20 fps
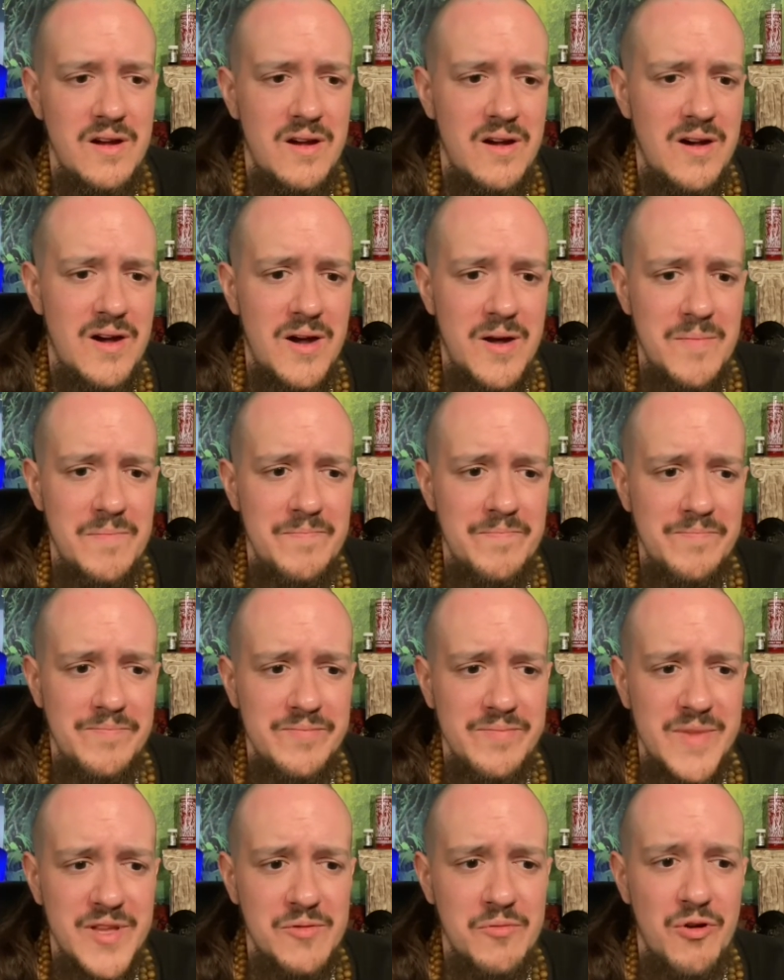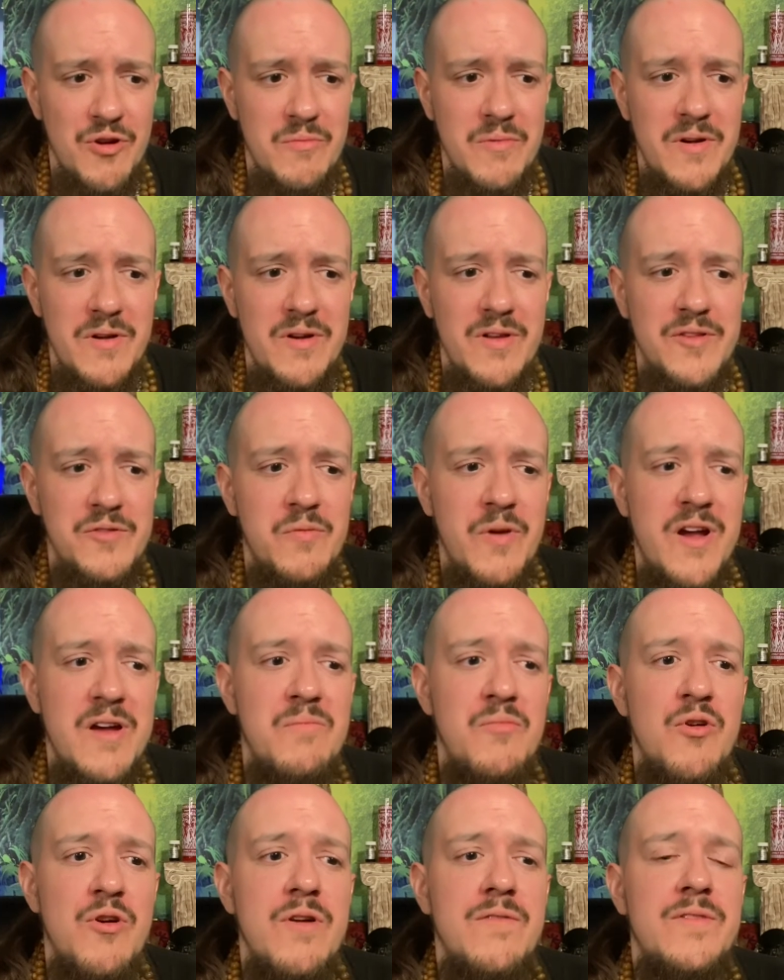Um, it's, why I'm it's why I'm
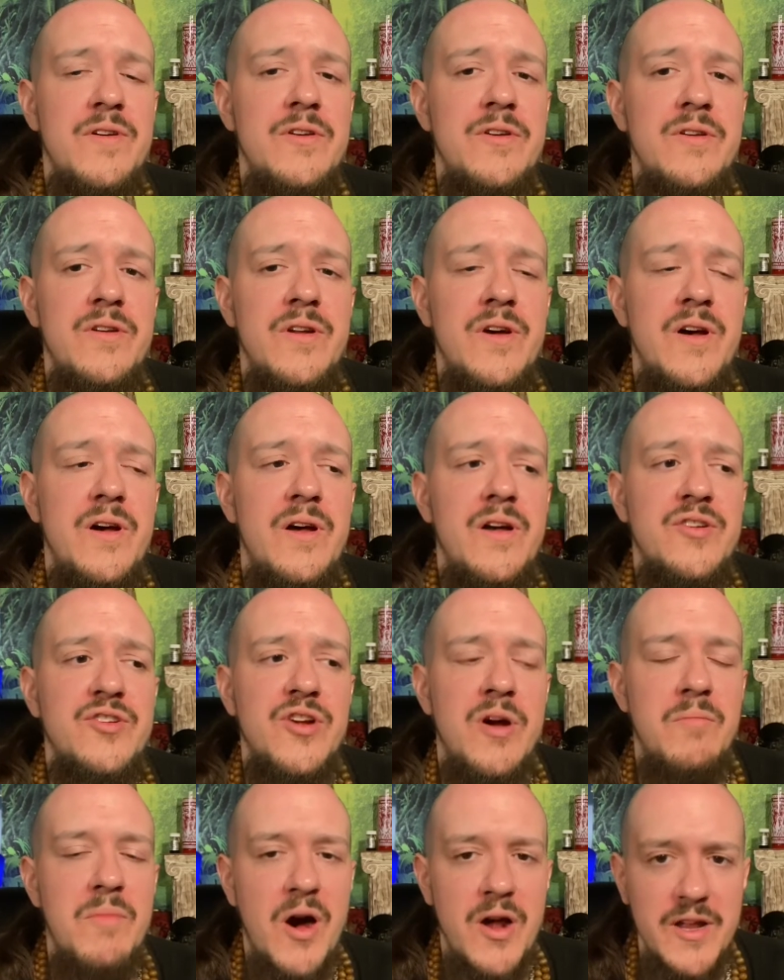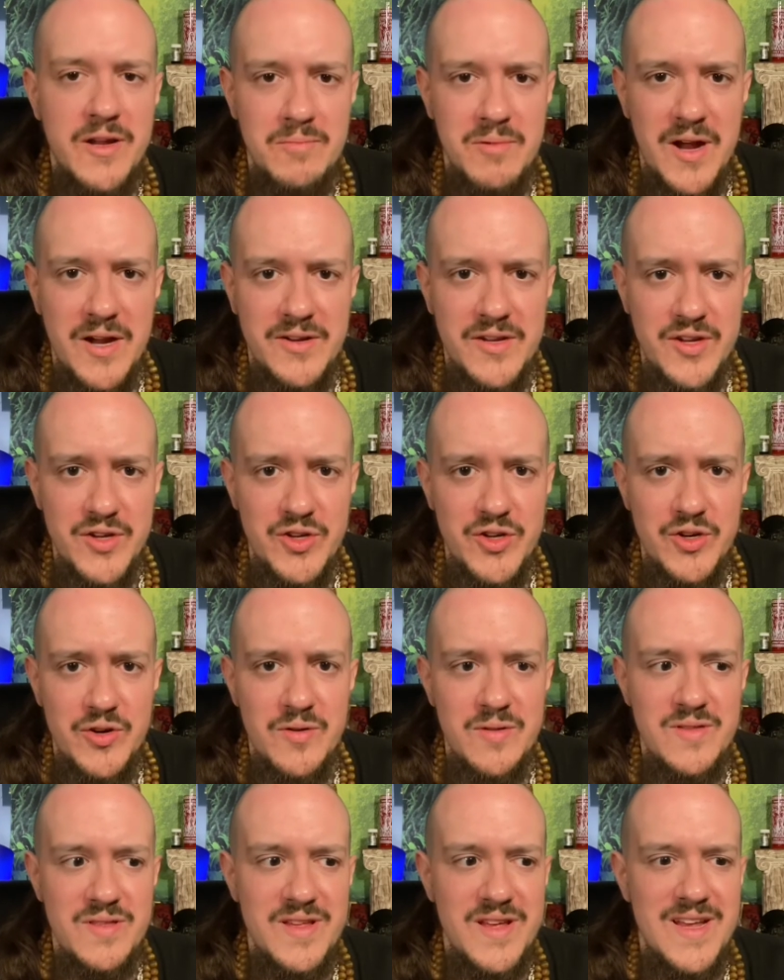more of a, a shamanic
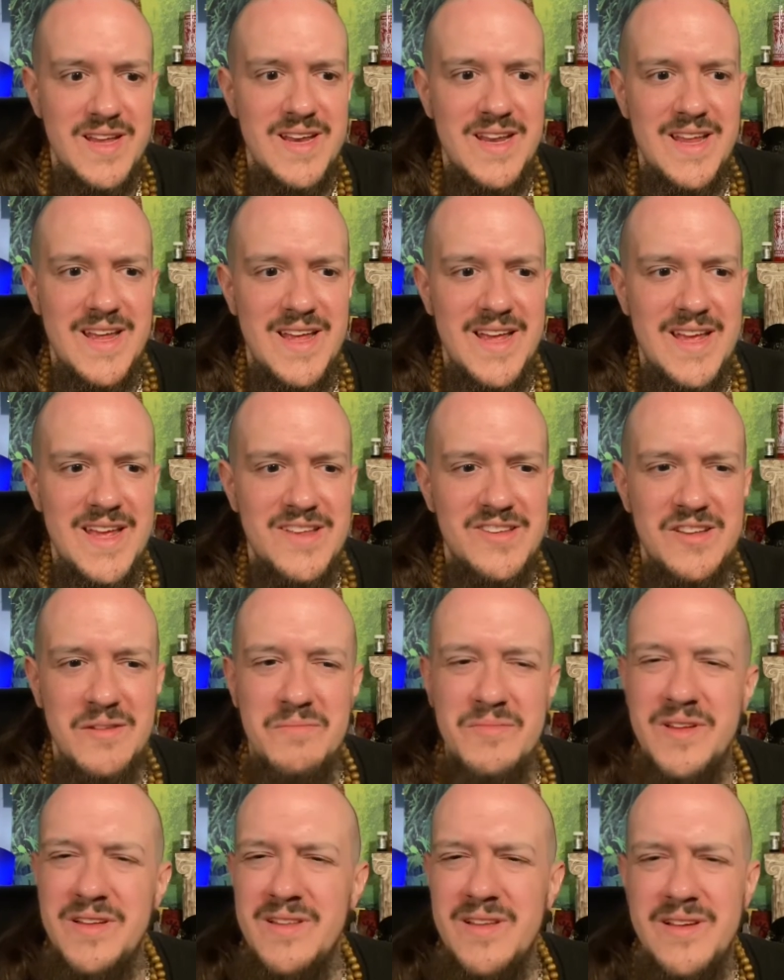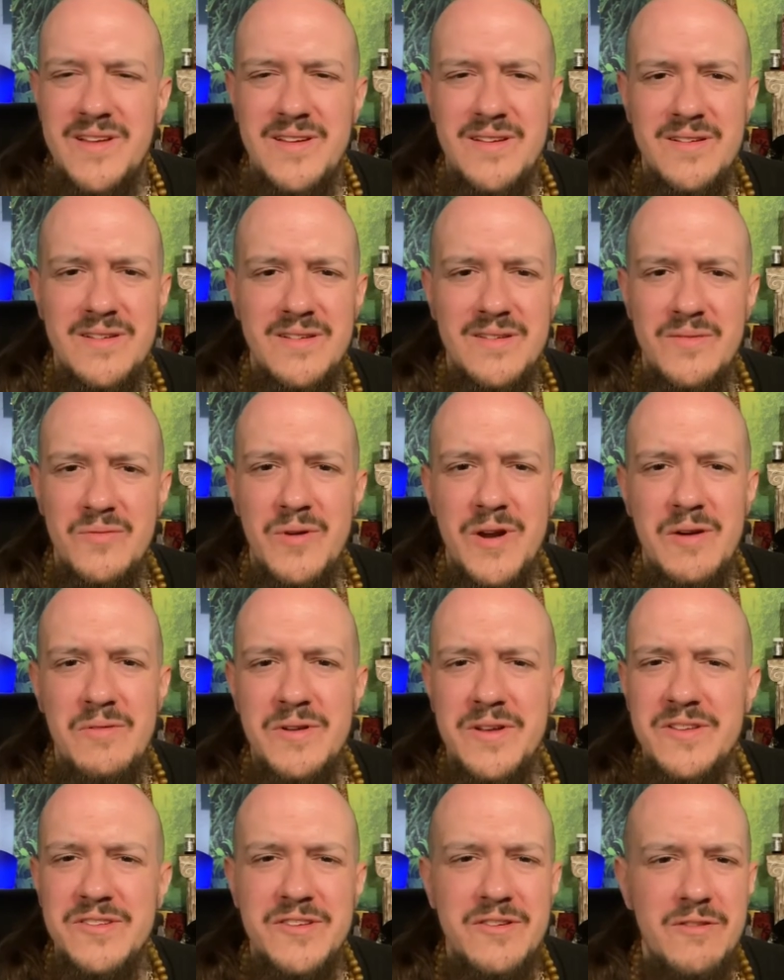practitioner than a something like uh, what I would
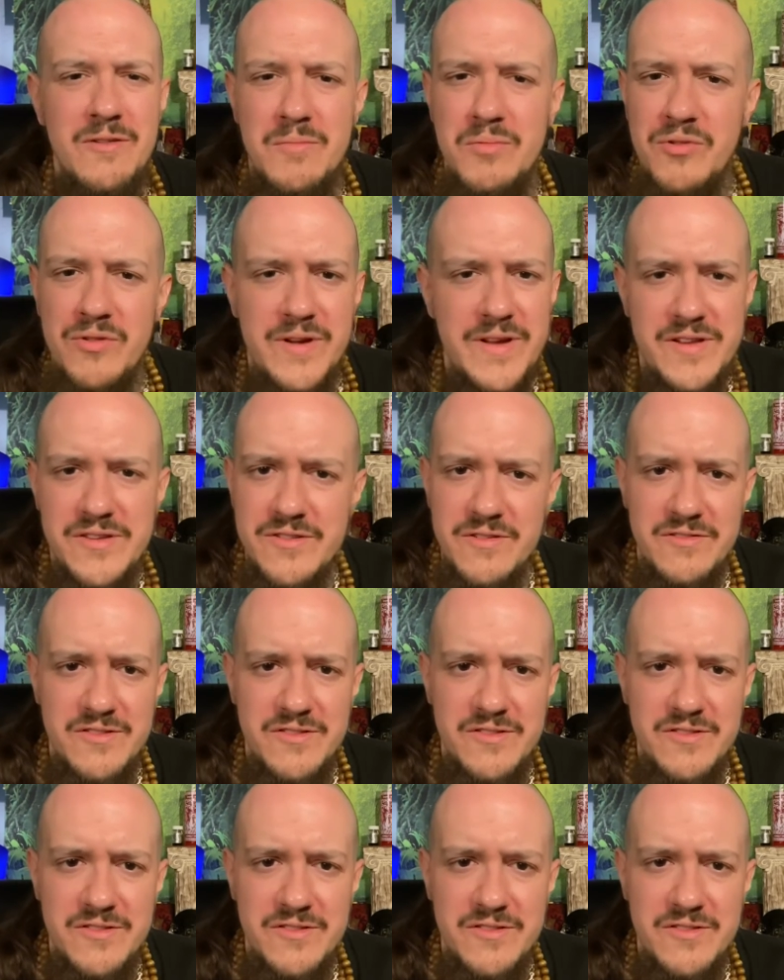consider a priest or